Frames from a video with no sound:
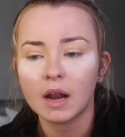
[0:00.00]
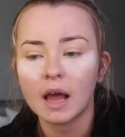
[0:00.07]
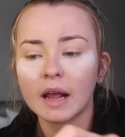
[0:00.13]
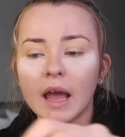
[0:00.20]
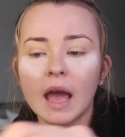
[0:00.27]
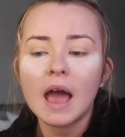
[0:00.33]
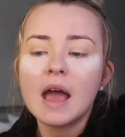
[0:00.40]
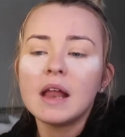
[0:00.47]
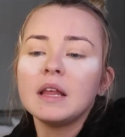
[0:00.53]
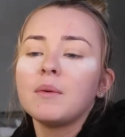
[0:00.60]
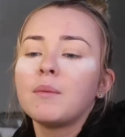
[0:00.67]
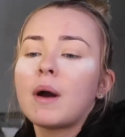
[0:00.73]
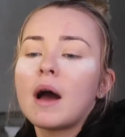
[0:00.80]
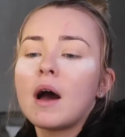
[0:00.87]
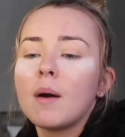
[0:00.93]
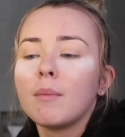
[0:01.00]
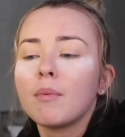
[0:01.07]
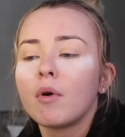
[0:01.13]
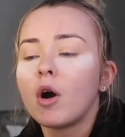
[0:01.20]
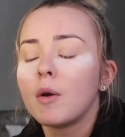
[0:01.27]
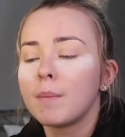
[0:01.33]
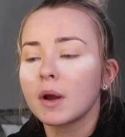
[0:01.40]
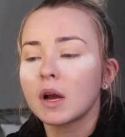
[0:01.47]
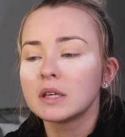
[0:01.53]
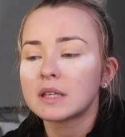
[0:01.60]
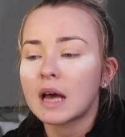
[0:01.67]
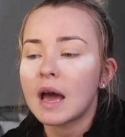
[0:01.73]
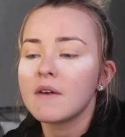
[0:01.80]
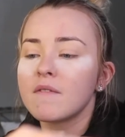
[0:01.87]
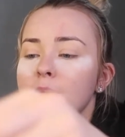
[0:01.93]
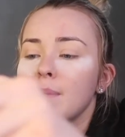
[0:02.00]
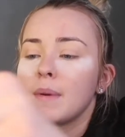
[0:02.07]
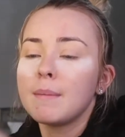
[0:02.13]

like anywhere abroad, because I haven't